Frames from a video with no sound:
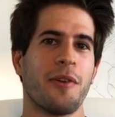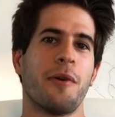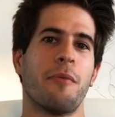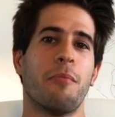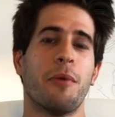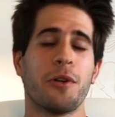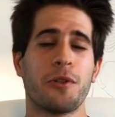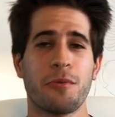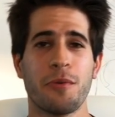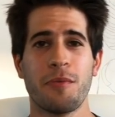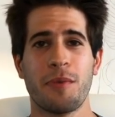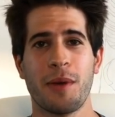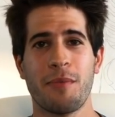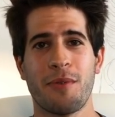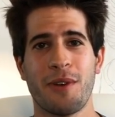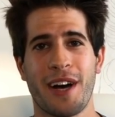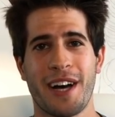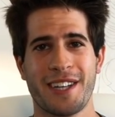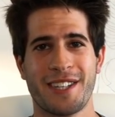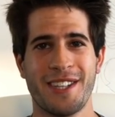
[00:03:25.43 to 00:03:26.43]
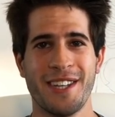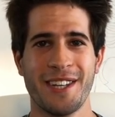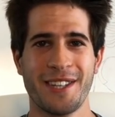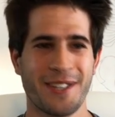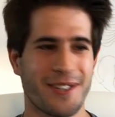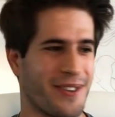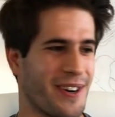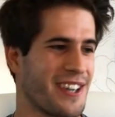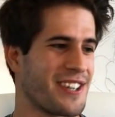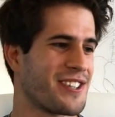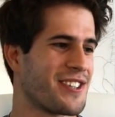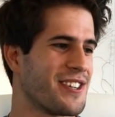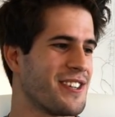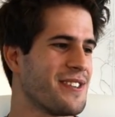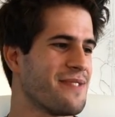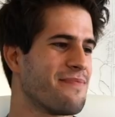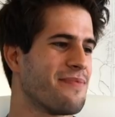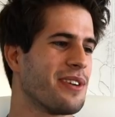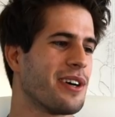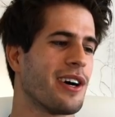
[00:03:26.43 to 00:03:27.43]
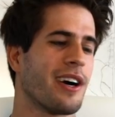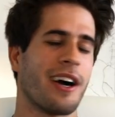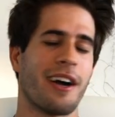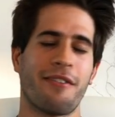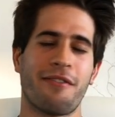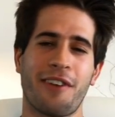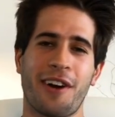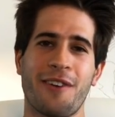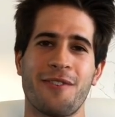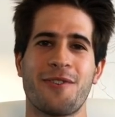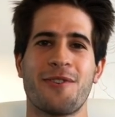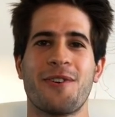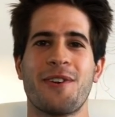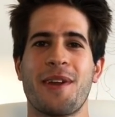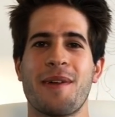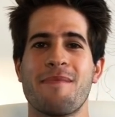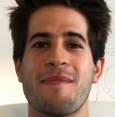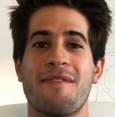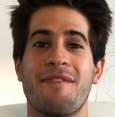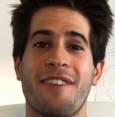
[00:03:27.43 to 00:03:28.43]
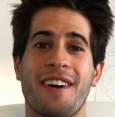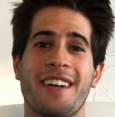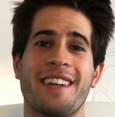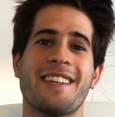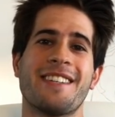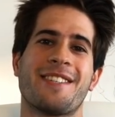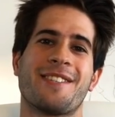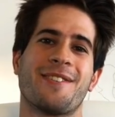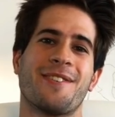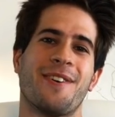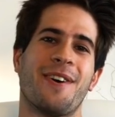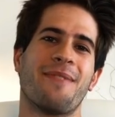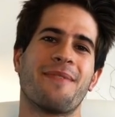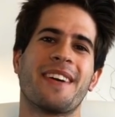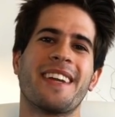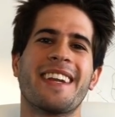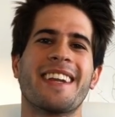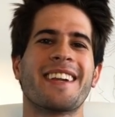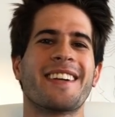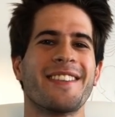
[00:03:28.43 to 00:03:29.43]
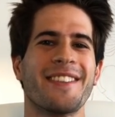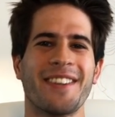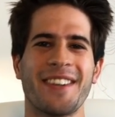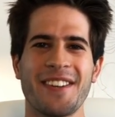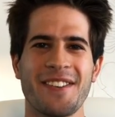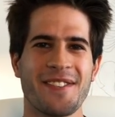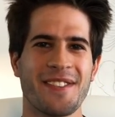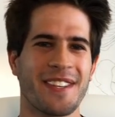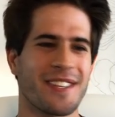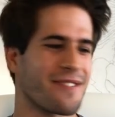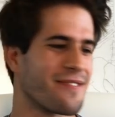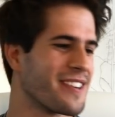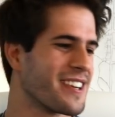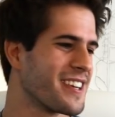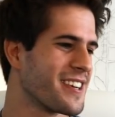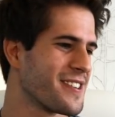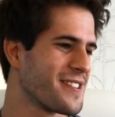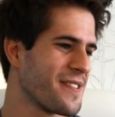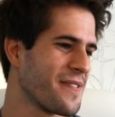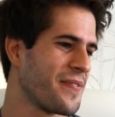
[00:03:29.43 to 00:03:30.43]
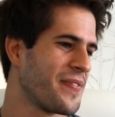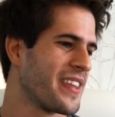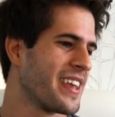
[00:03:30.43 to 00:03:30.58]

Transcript: Multiple people asked this question, but I found your name the funniest, so I'm gonna include you in this video.